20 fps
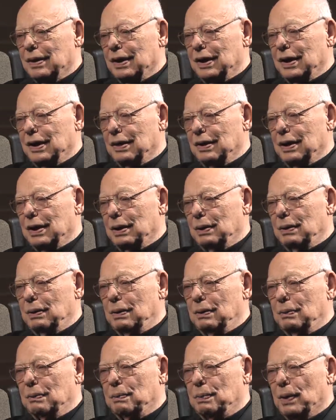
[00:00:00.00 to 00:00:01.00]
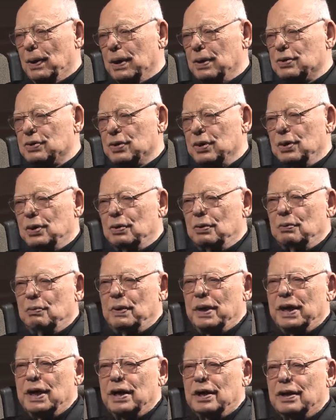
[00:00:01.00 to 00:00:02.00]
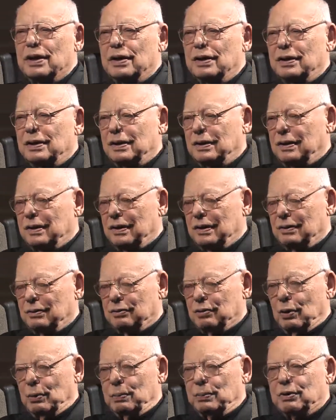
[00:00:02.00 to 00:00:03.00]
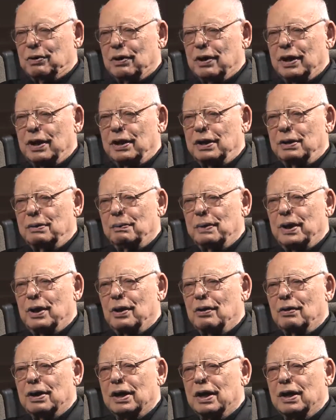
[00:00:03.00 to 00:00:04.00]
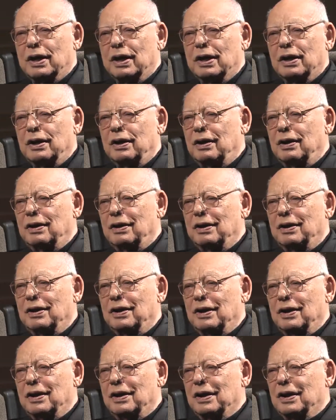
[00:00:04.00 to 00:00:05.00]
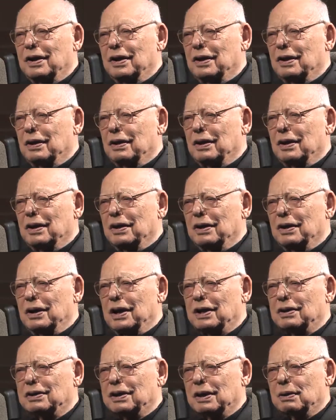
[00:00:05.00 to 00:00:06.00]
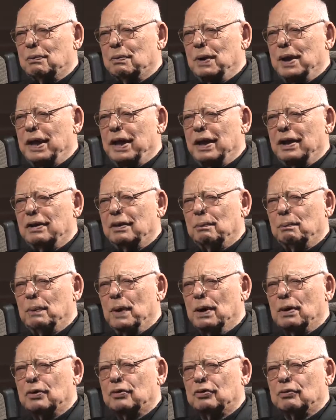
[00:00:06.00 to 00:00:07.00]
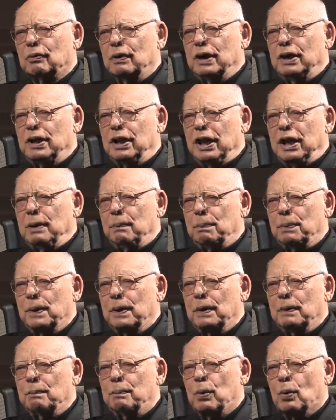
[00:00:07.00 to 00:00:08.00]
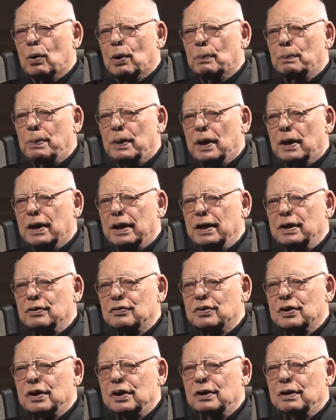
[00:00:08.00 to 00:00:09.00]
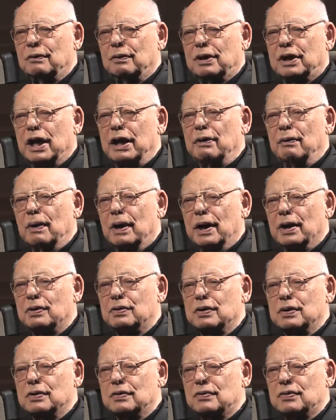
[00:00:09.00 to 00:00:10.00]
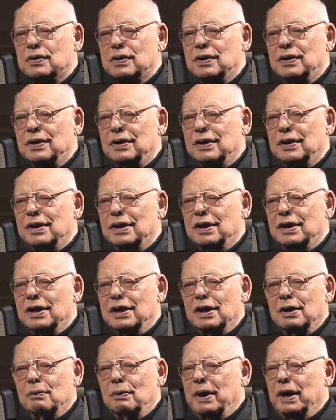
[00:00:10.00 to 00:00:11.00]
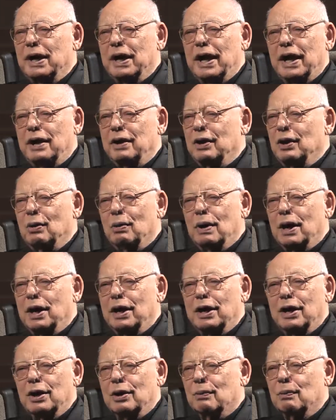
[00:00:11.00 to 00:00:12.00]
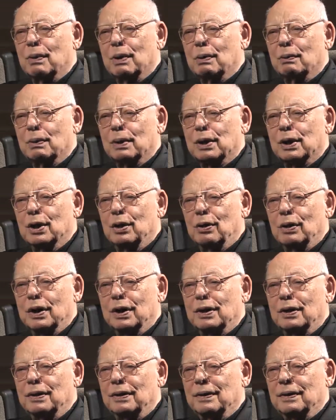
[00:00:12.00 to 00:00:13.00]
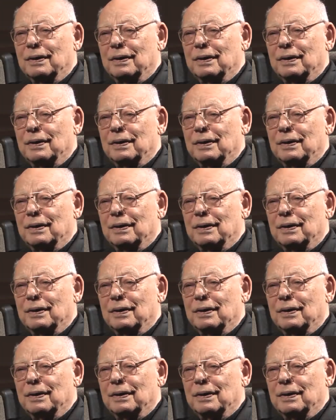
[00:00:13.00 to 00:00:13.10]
then pretty soon we got a troop train that we all got in. I think we had bunks 3 deep and porta potties and K rations. And we had no idea where we were going.